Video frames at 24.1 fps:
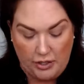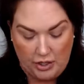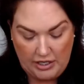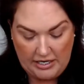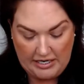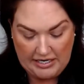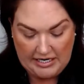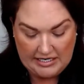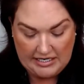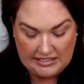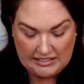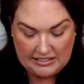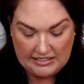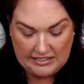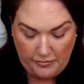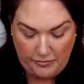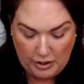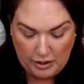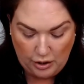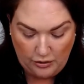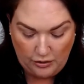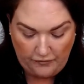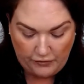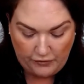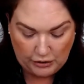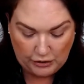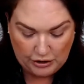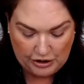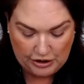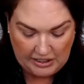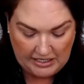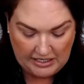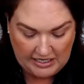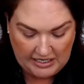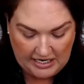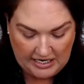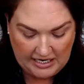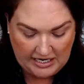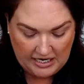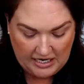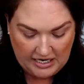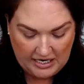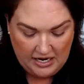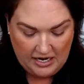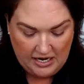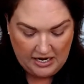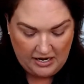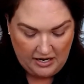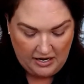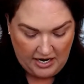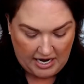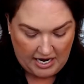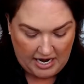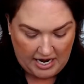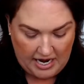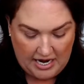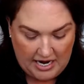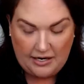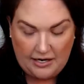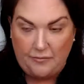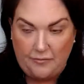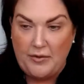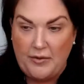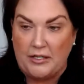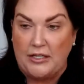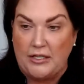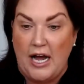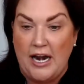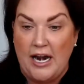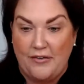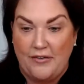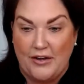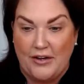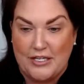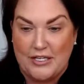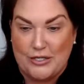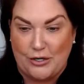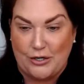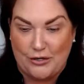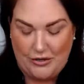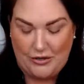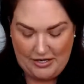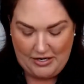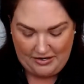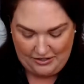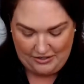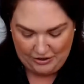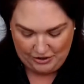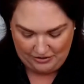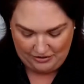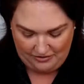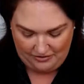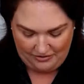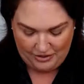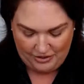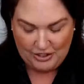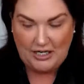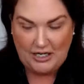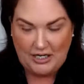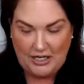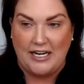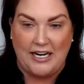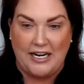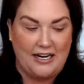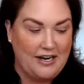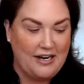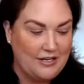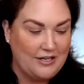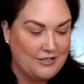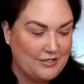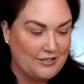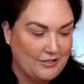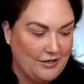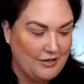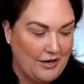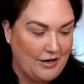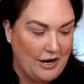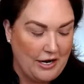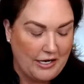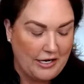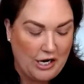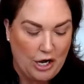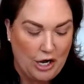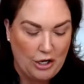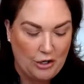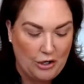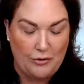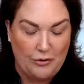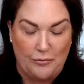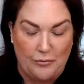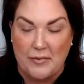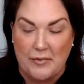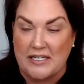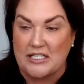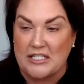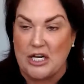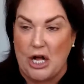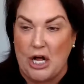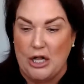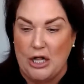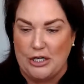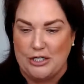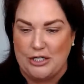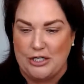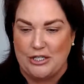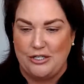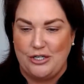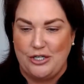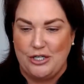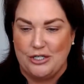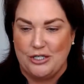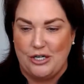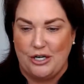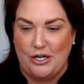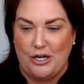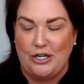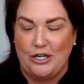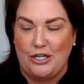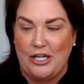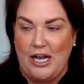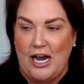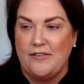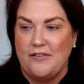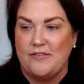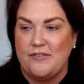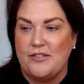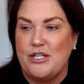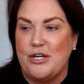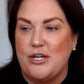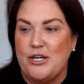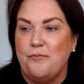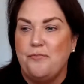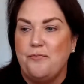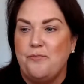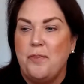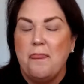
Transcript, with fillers: It is beautiful. Jeannie, um, a lot of us are the Jeannie is I call her the mixologist. She's on our lives too.